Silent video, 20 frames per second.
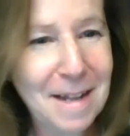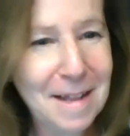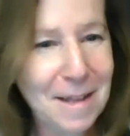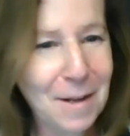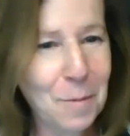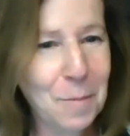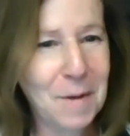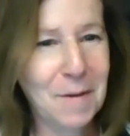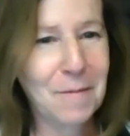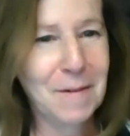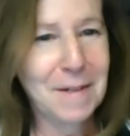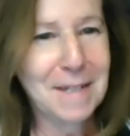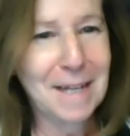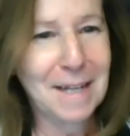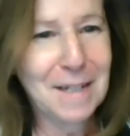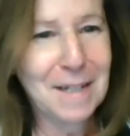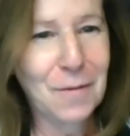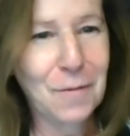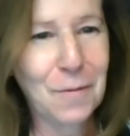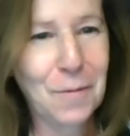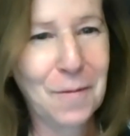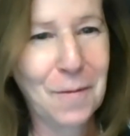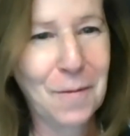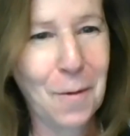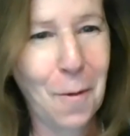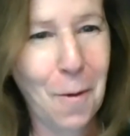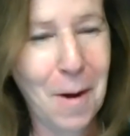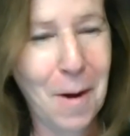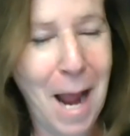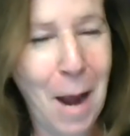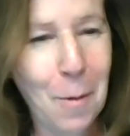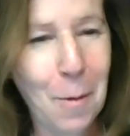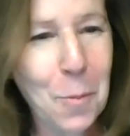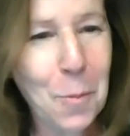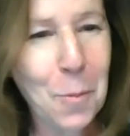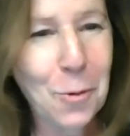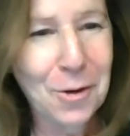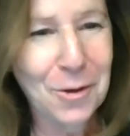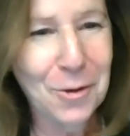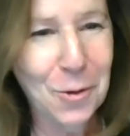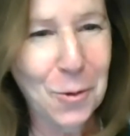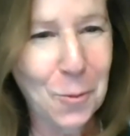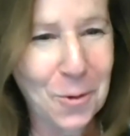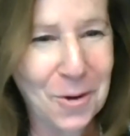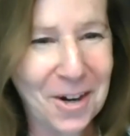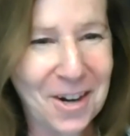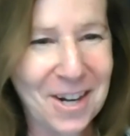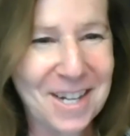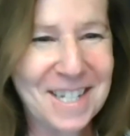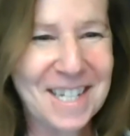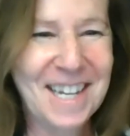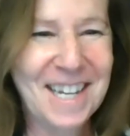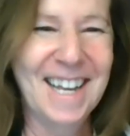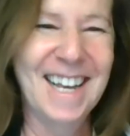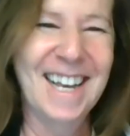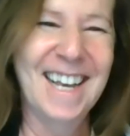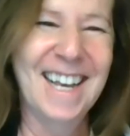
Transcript: little bit of a sense of how important your work is.